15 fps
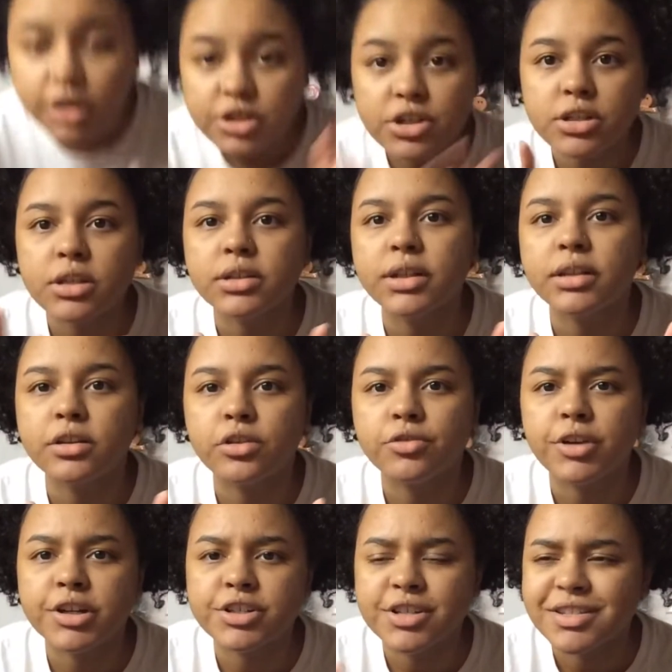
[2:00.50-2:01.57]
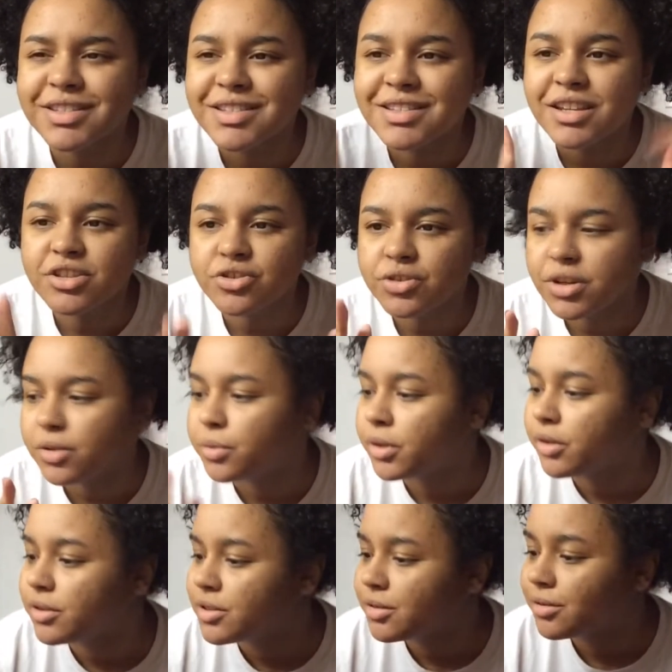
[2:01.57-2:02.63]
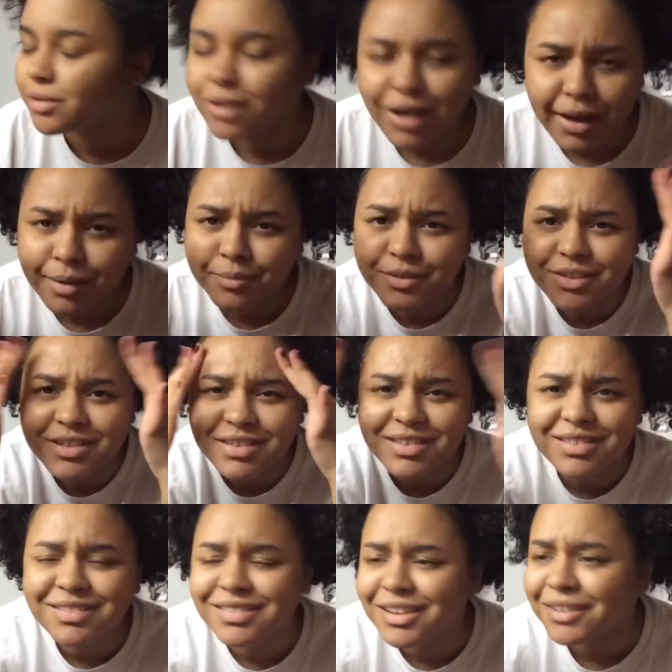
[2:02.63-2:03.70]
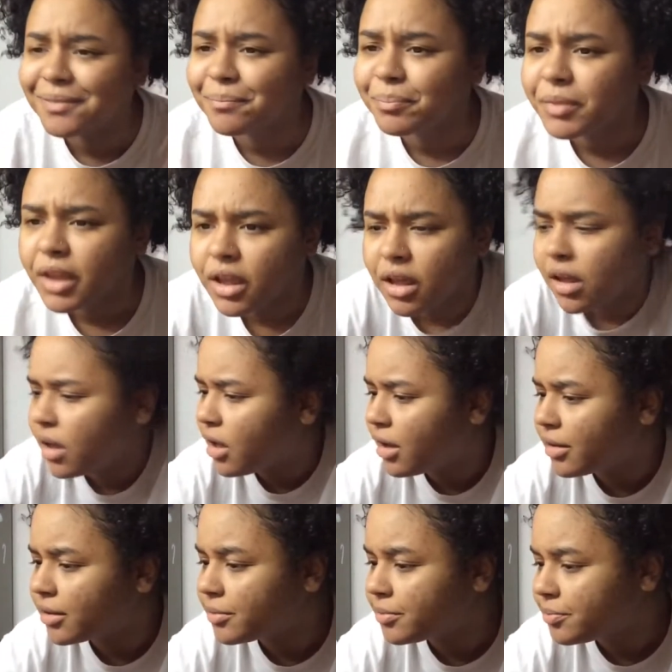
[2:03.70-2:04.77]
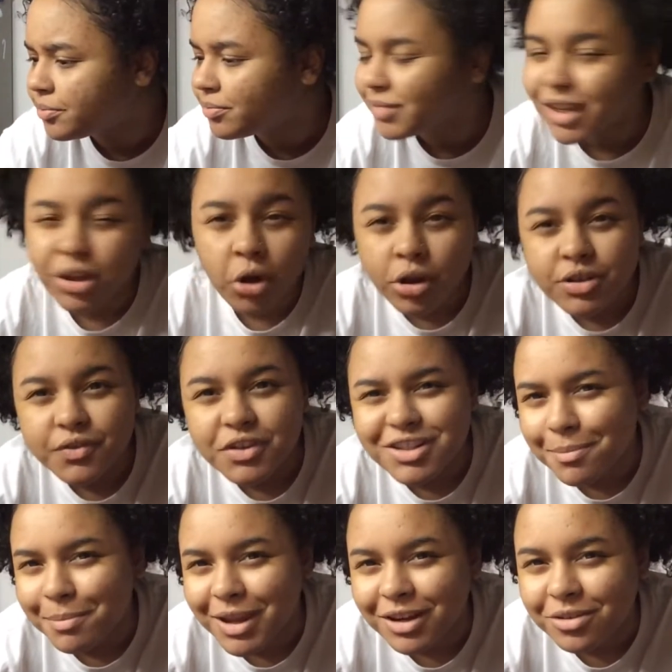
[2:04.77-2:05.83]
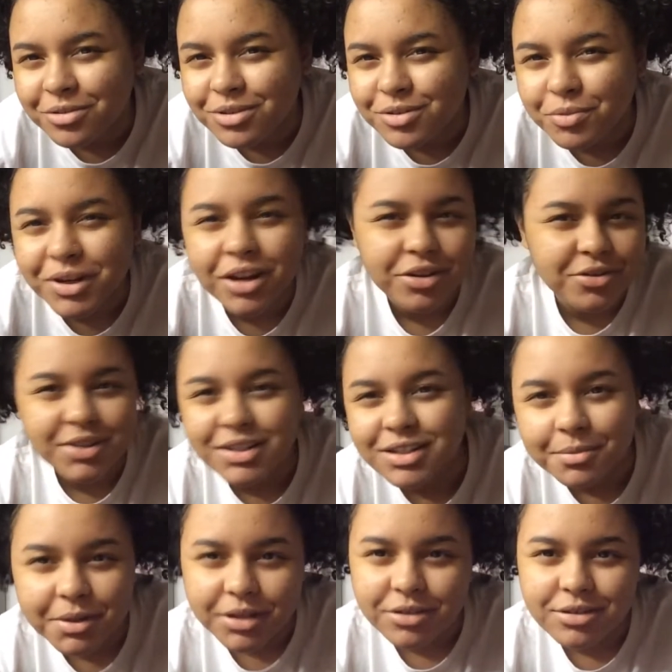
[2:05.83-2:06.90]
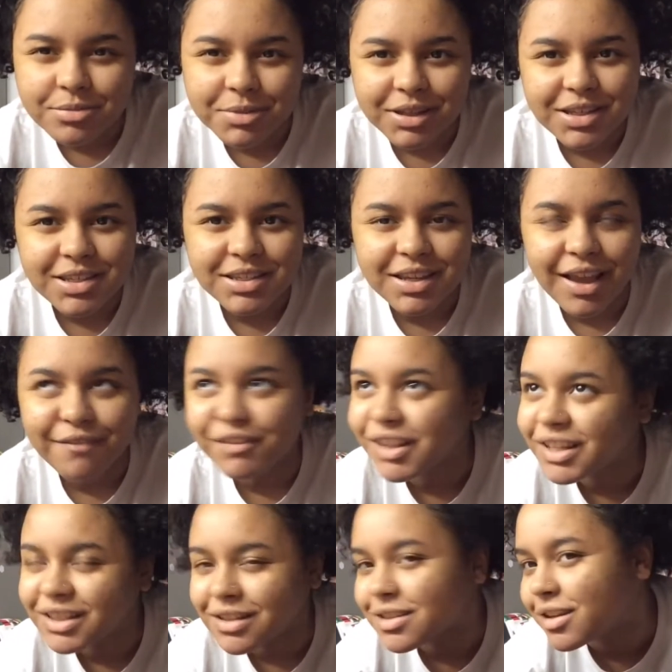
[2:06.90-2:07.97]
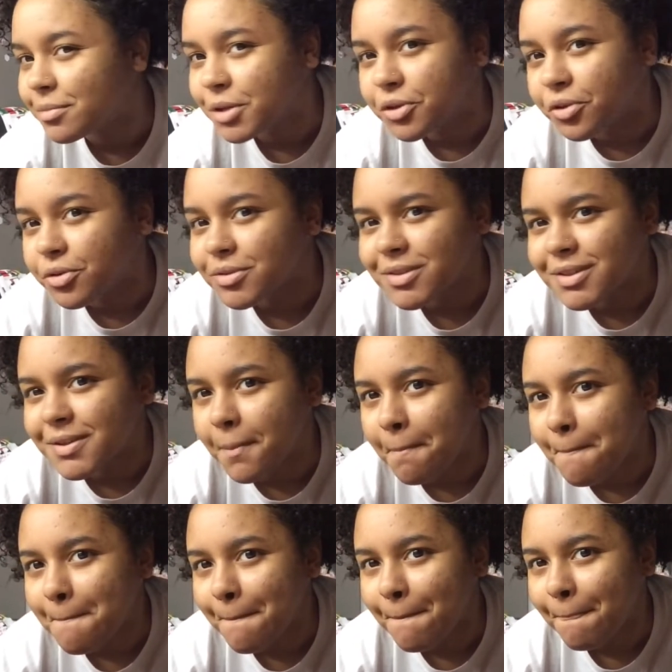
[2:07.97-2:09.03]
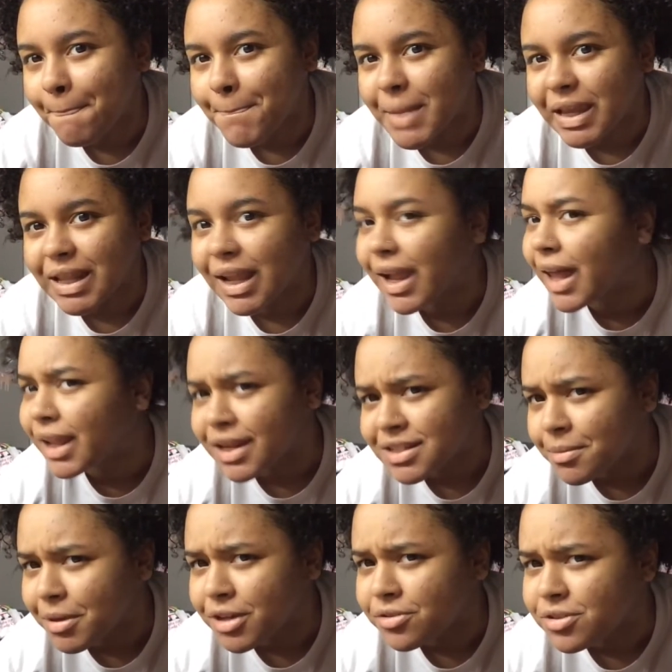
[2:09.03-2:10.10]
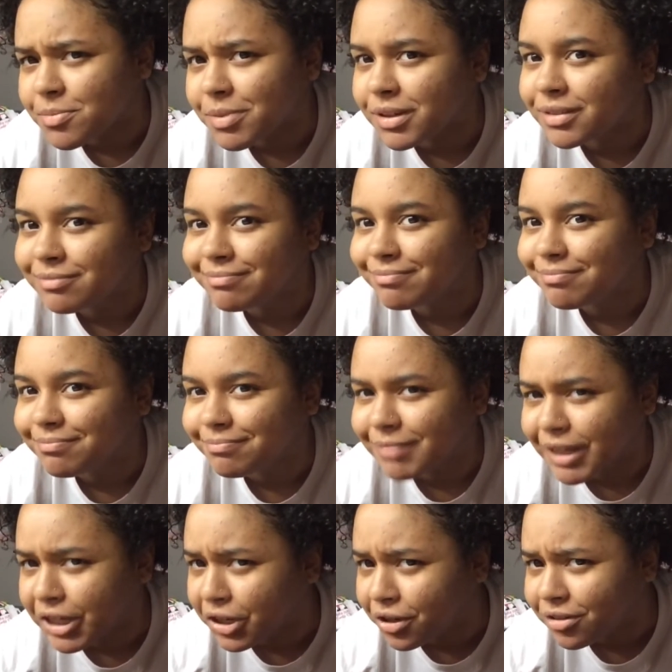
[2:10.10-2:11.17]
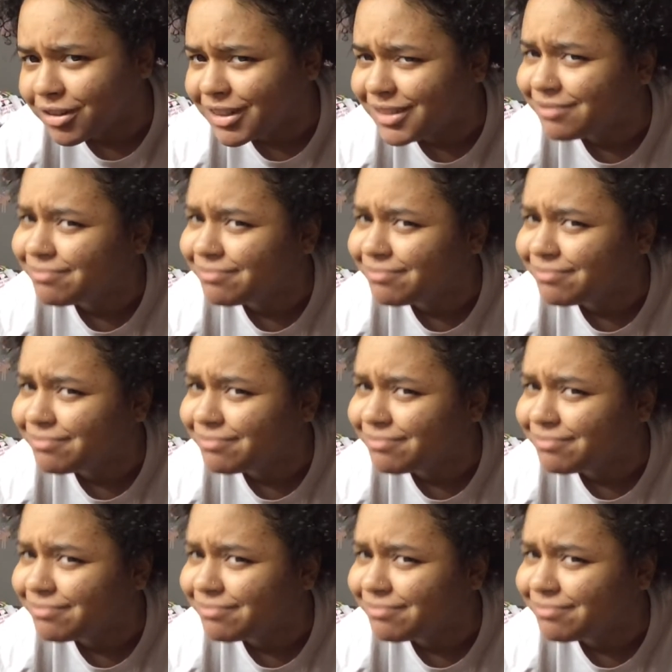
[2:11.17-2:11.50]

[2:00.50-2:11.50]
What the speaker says: I just looked at the directions. It says you need oil too, obviously. Yeah. It calls for tomatoes. We're not using tomatoes because I feel like that's gonna be gross. Like, I like tomatoes, but in curry.